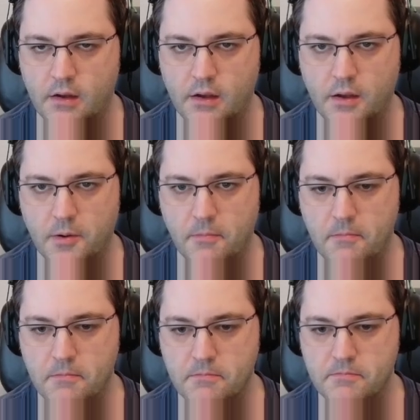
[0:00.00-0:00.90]
Um,
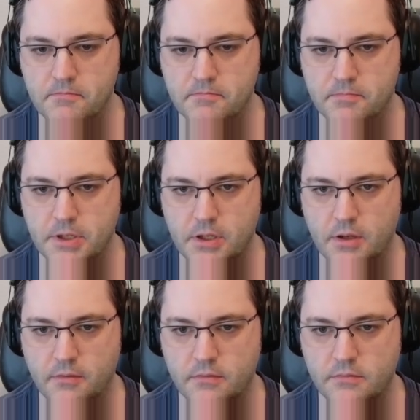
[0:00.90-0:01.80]
but
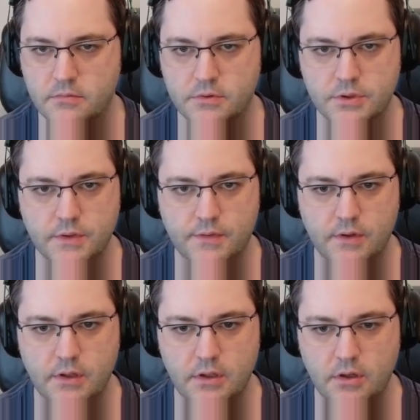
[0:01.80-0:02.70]
yeah,
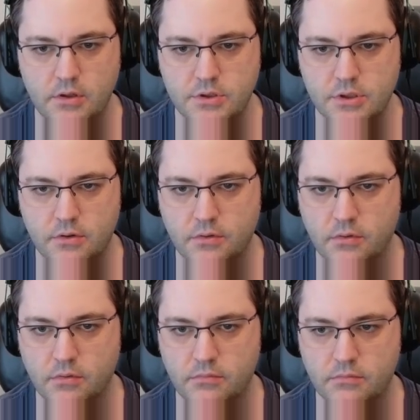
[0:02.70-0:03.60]
just in
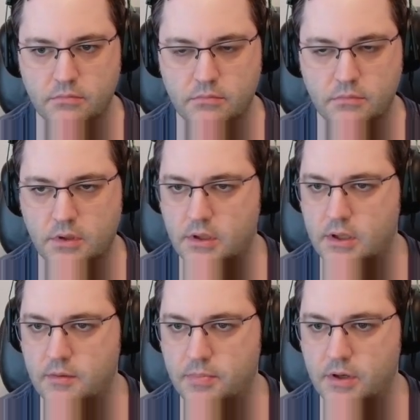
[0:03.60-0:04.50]
general,
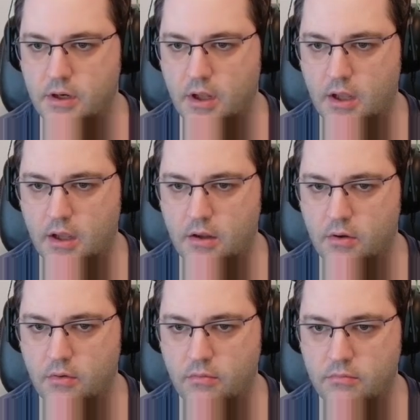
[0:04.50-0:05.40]
keeping an eye
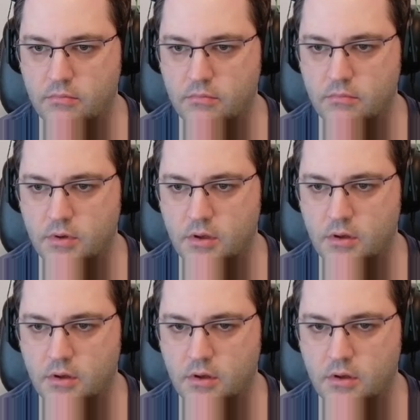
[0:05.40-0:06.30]
on
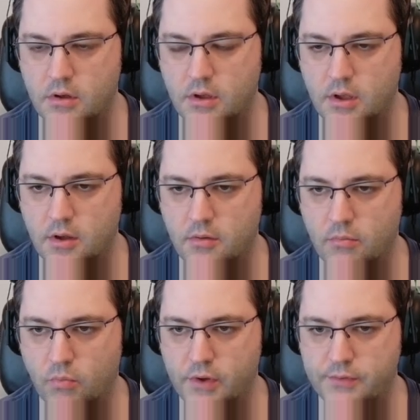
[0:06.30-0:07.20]
uh,
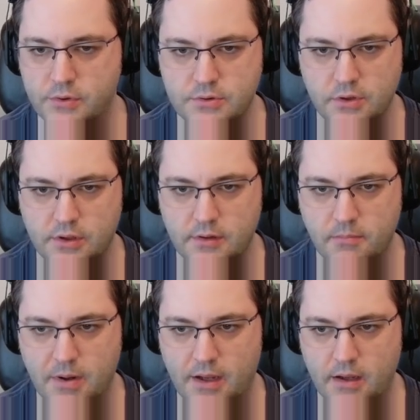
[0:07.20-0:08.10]
what's
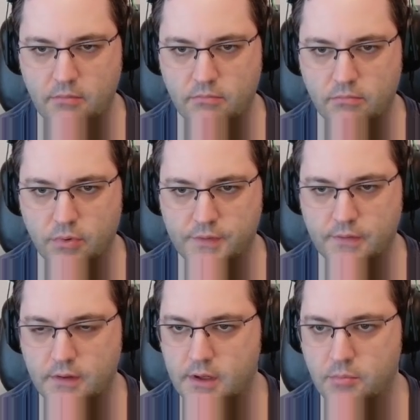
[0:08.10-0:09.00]
restricted by what's
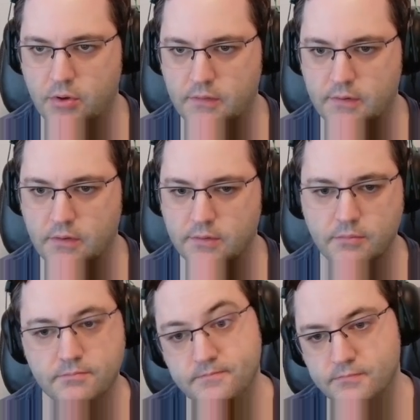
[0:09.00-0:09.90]
in the neighboring
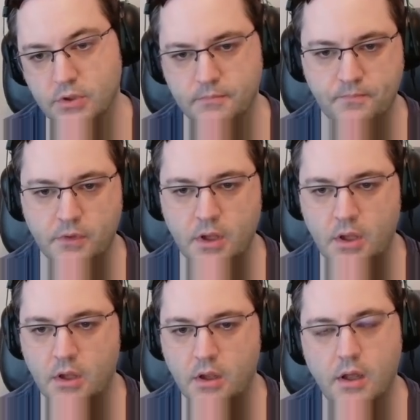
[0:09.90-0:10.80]
cells. So,
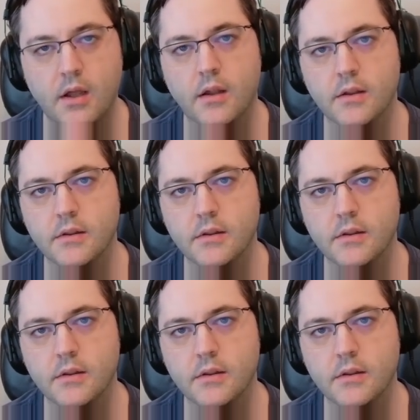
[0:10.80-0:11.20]
uh,